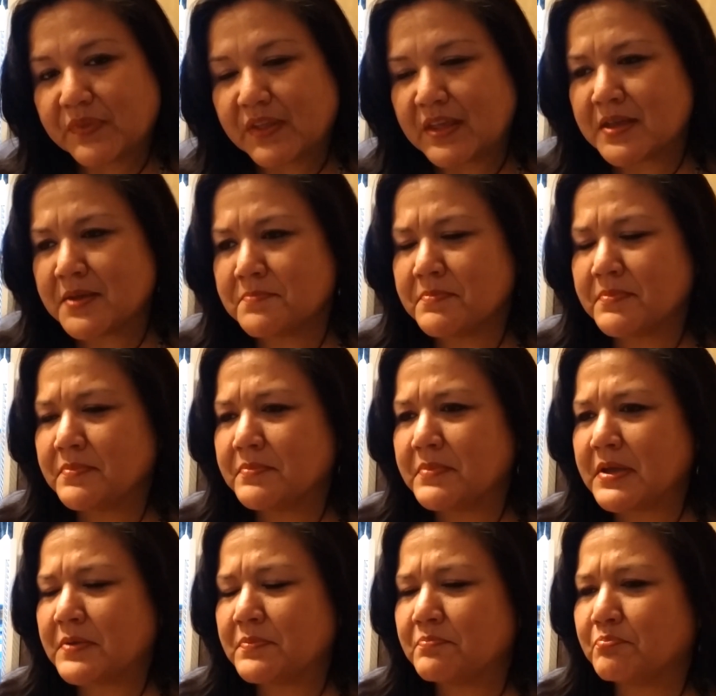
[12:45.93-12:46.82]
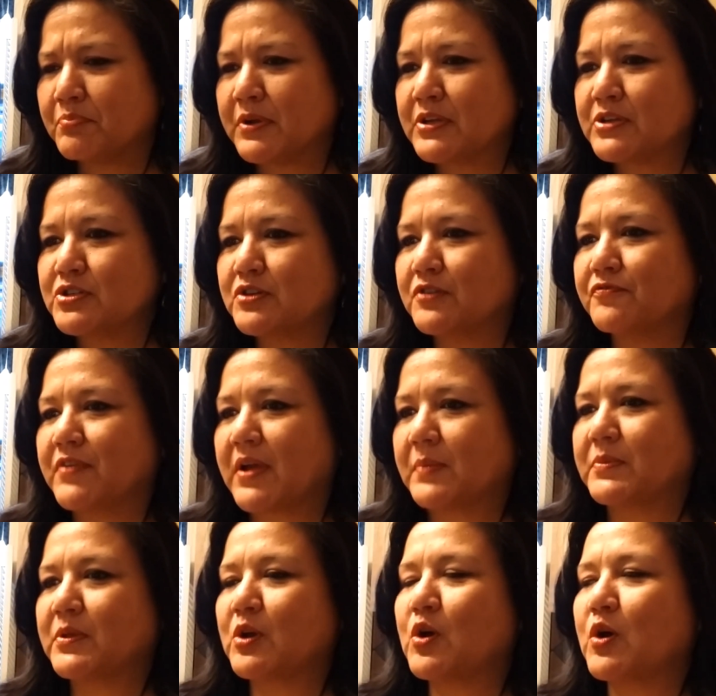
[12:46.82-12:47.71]
And it brings your
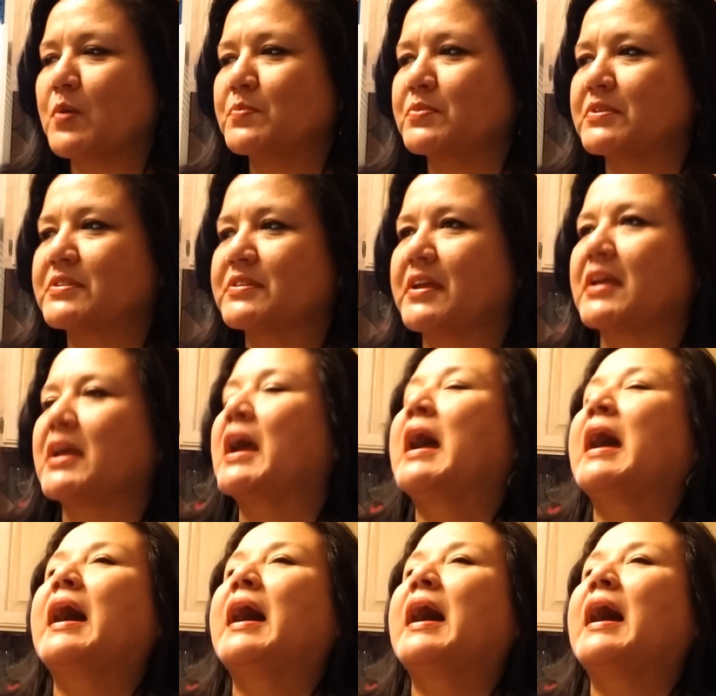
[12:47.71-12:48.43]
family home to say,